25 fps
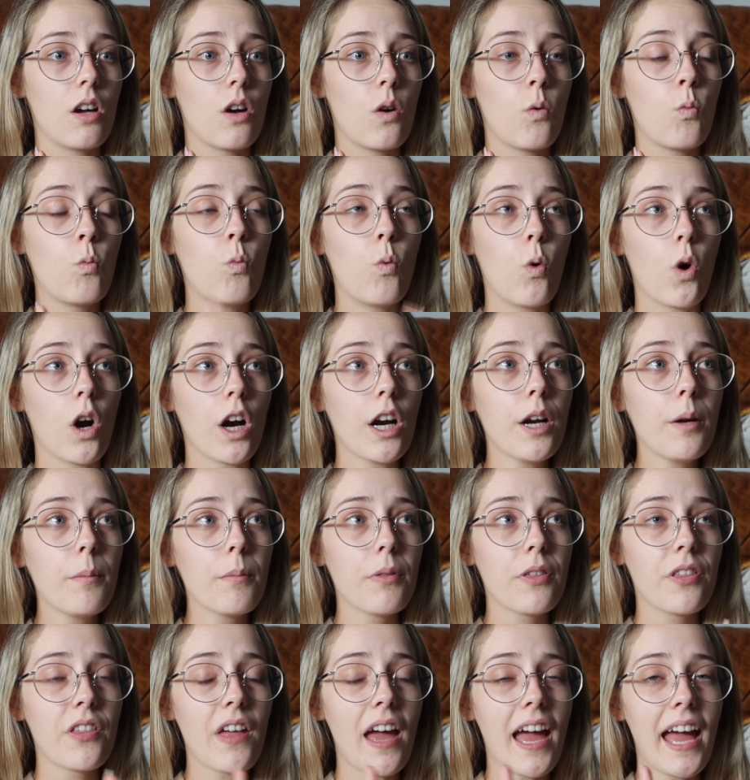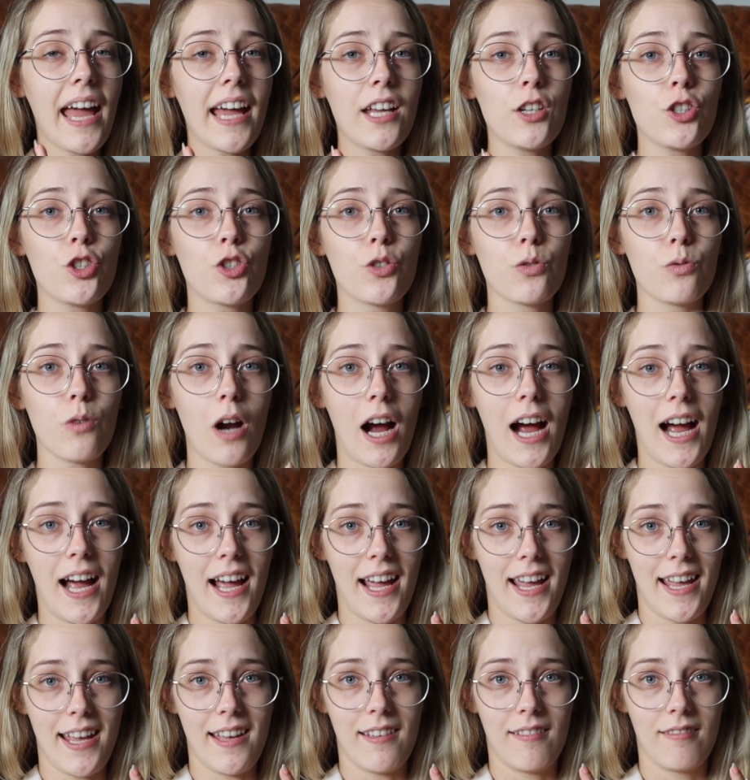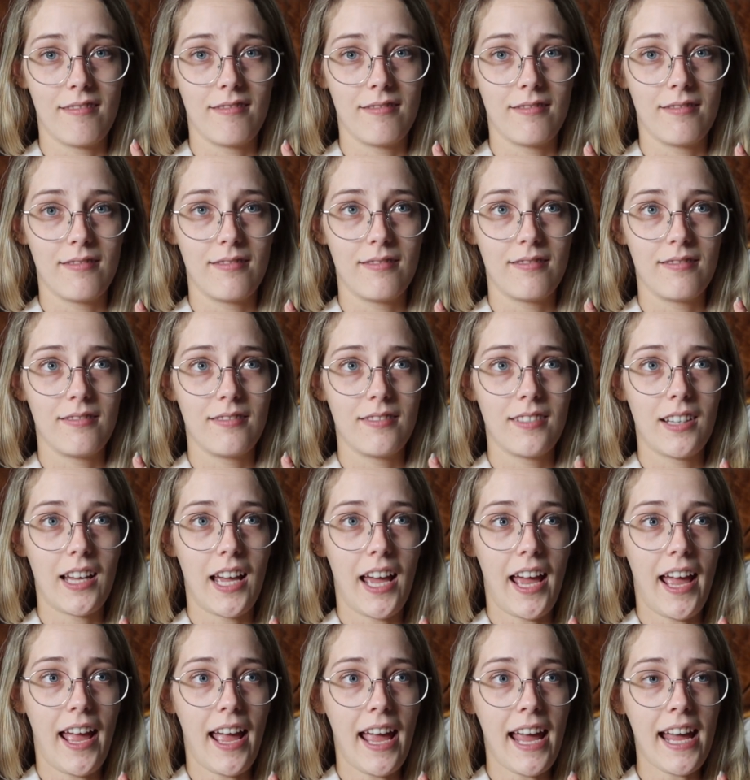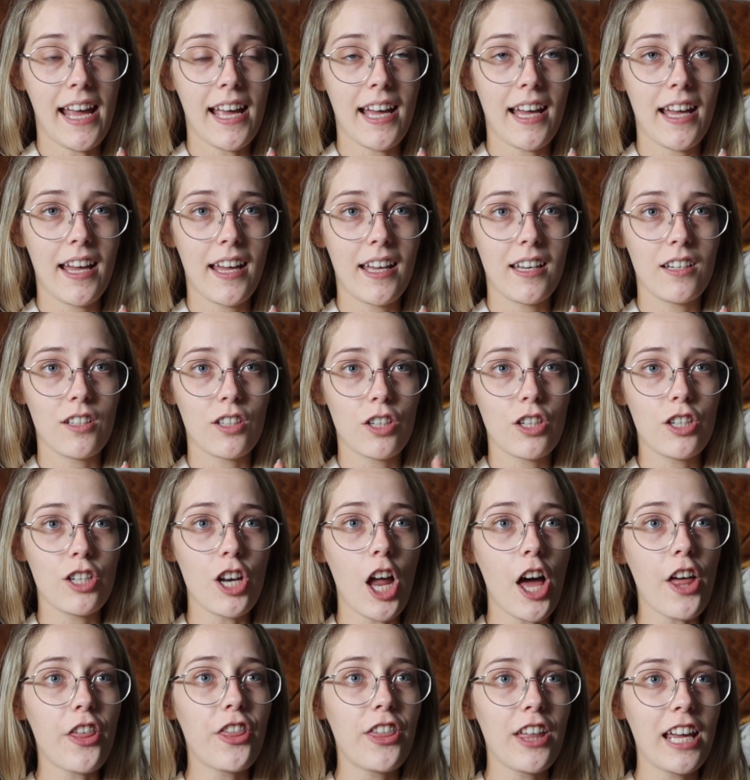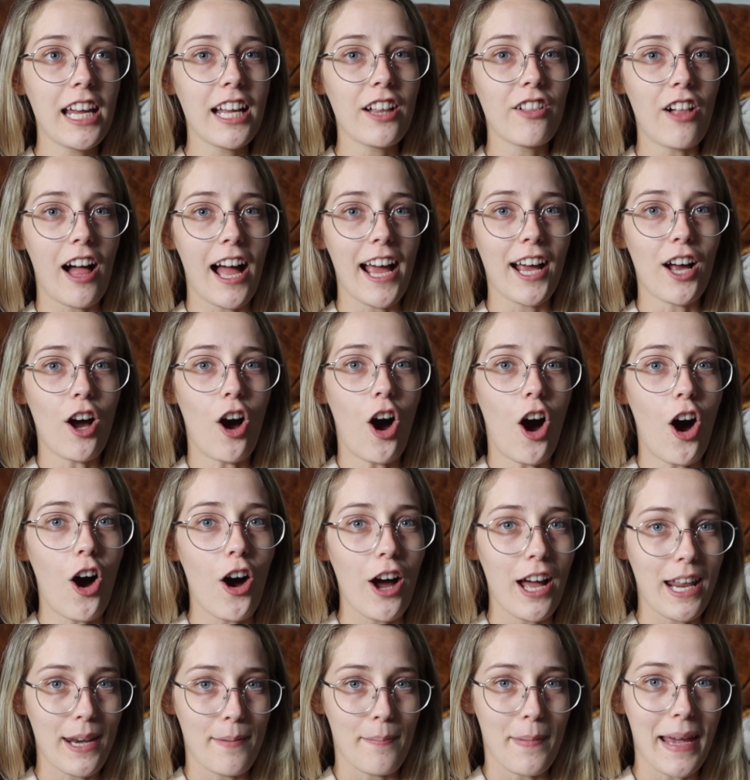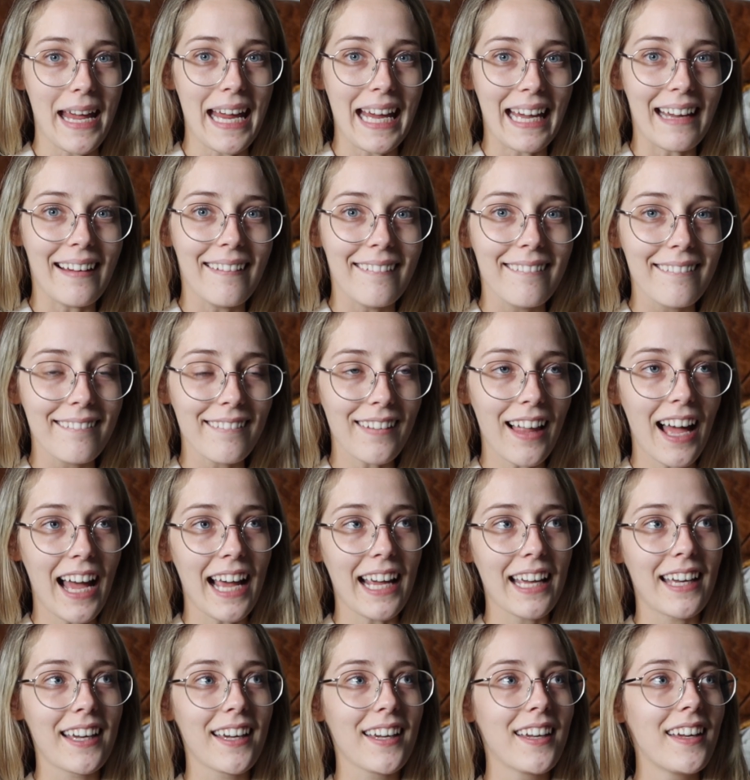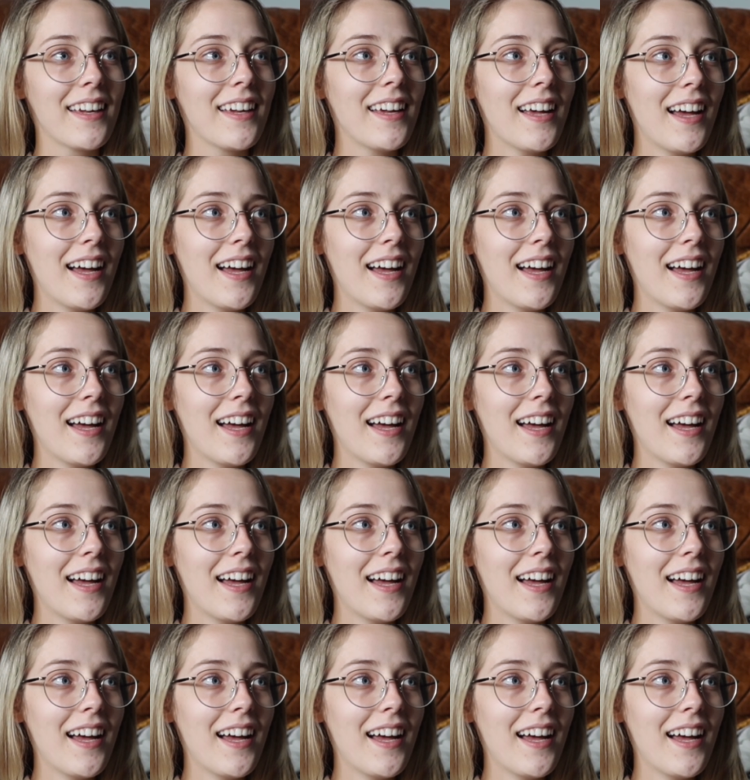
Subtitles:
warmth and dry, and nothing like on me. Like,